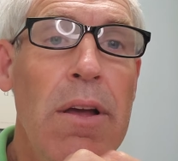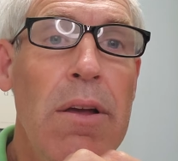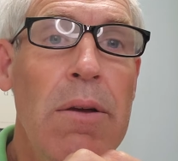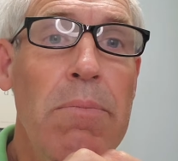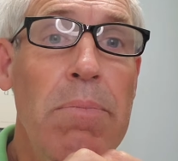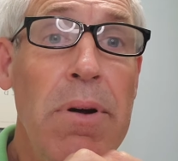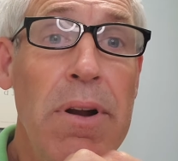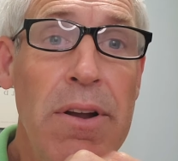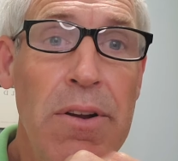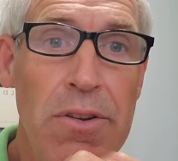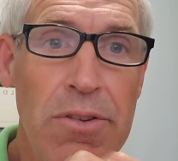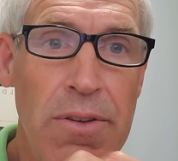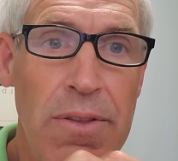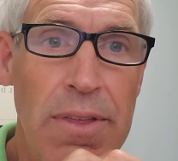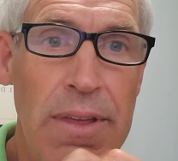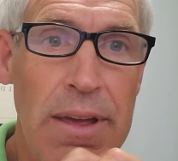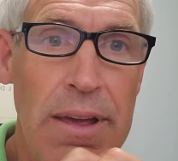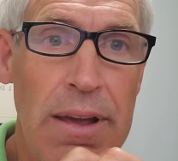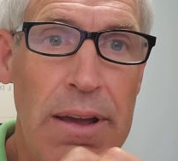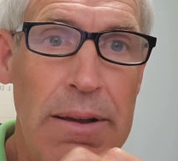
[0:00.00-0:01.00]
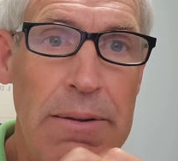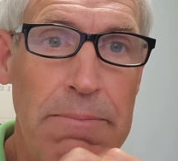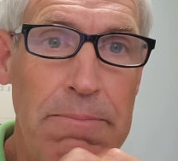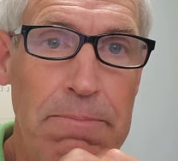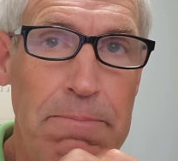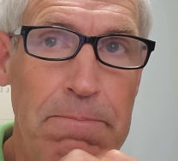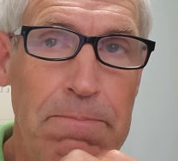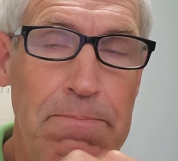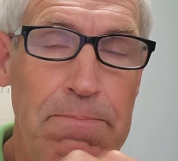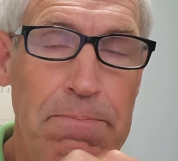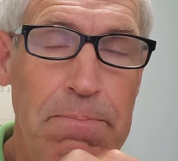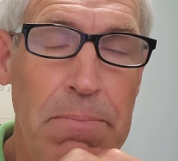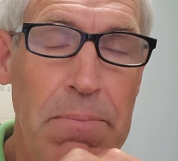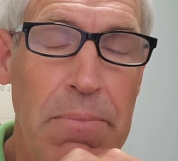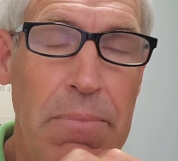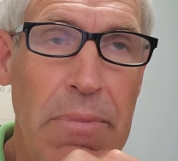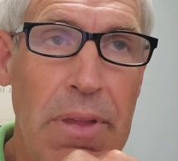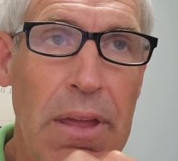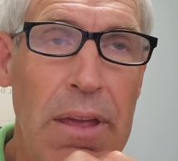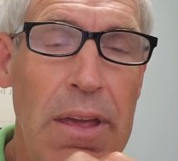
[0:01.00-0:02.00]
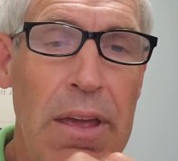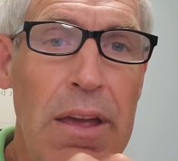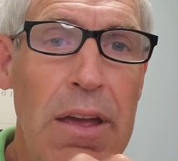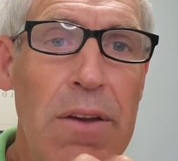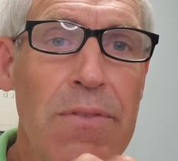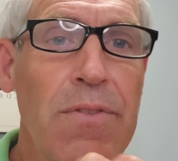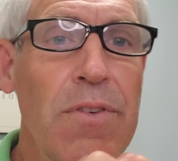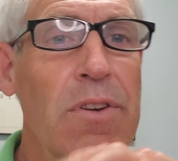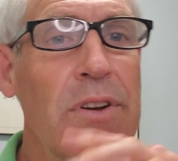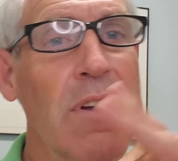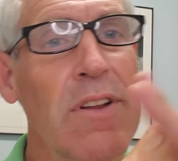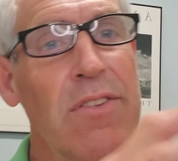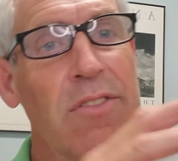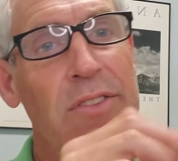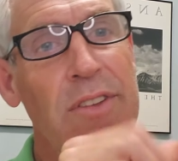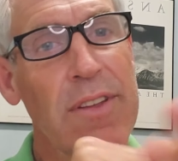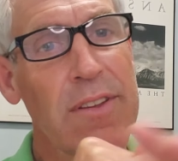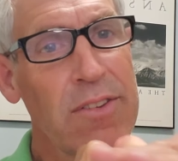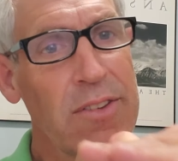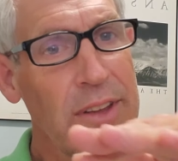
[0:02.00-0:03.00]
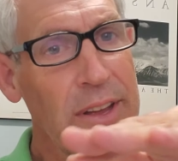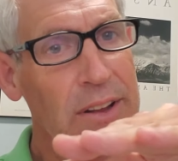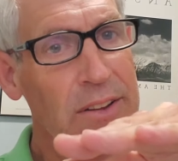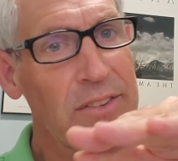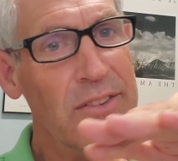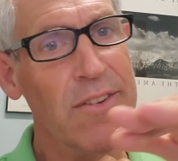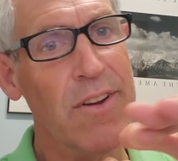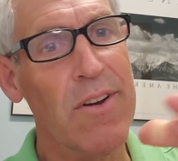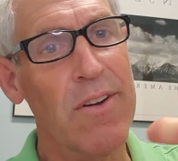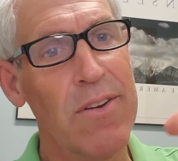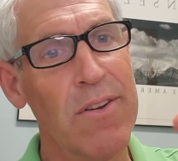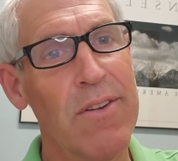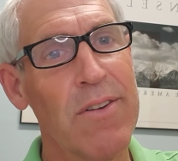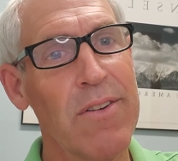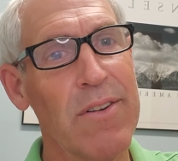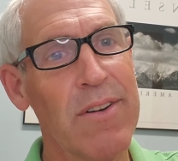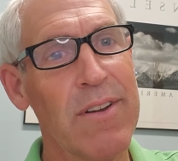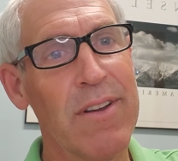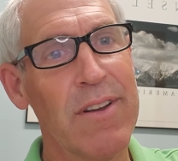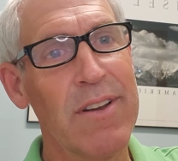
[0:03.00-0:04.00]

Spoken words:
But here's the thing. If you can see it start